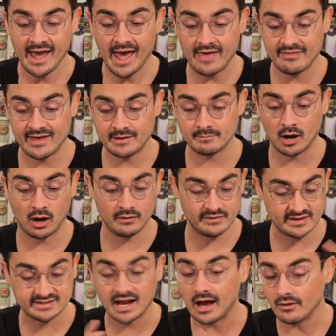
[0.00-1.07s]
and then on
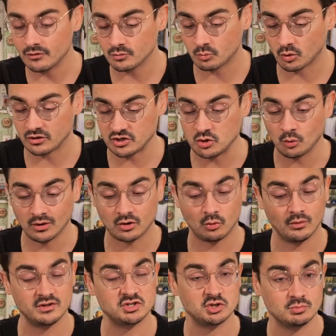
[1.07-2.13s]
this other board, you are
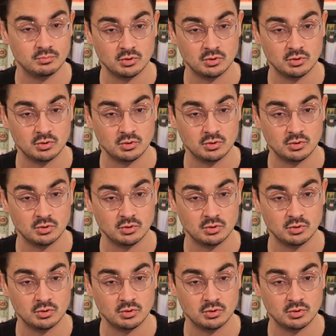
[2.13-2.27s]
going to